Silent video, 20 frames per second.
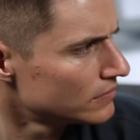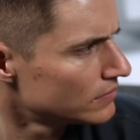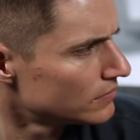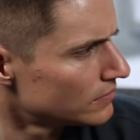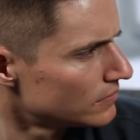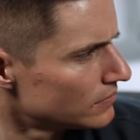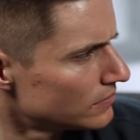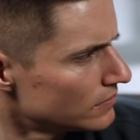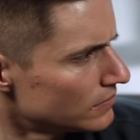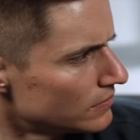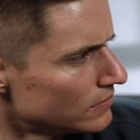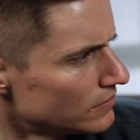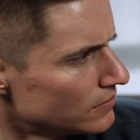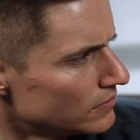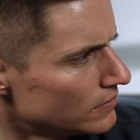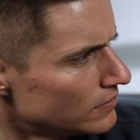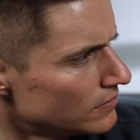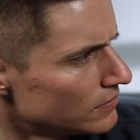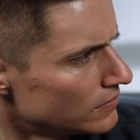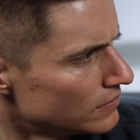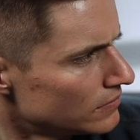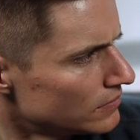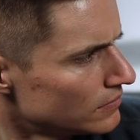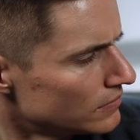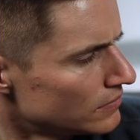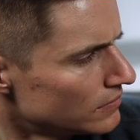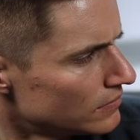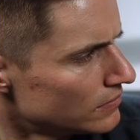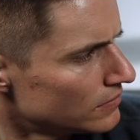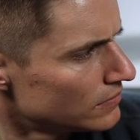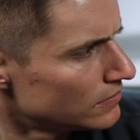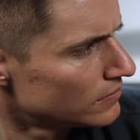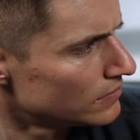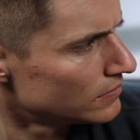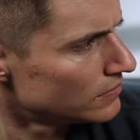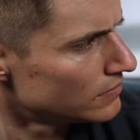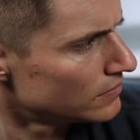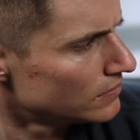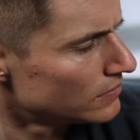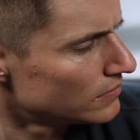
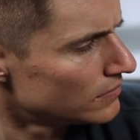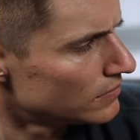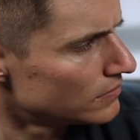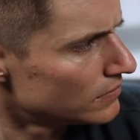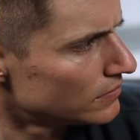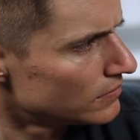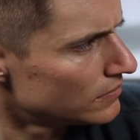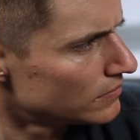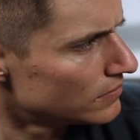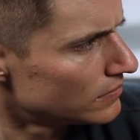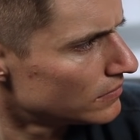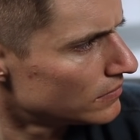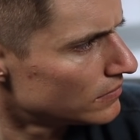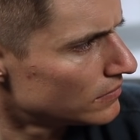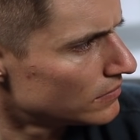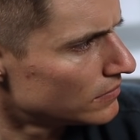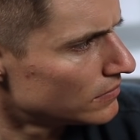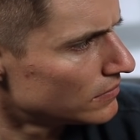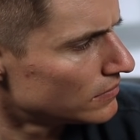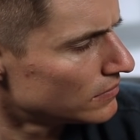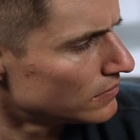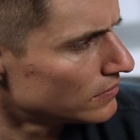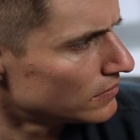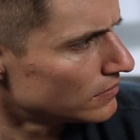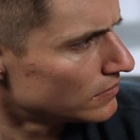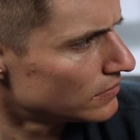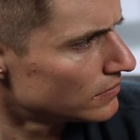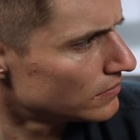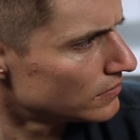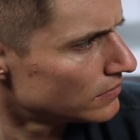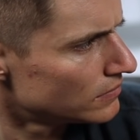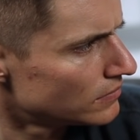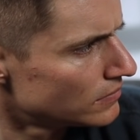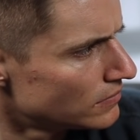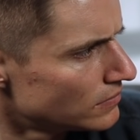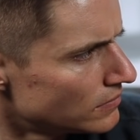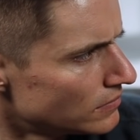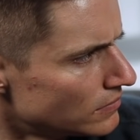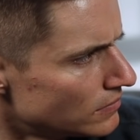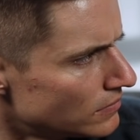
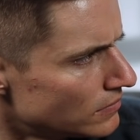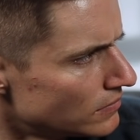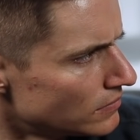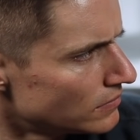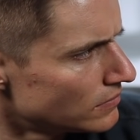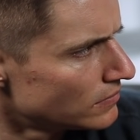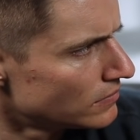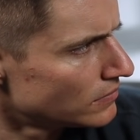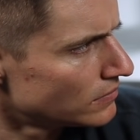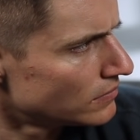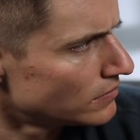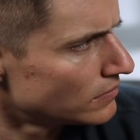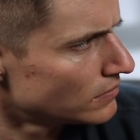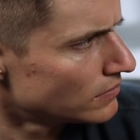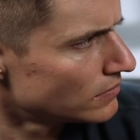The person shown says nothing.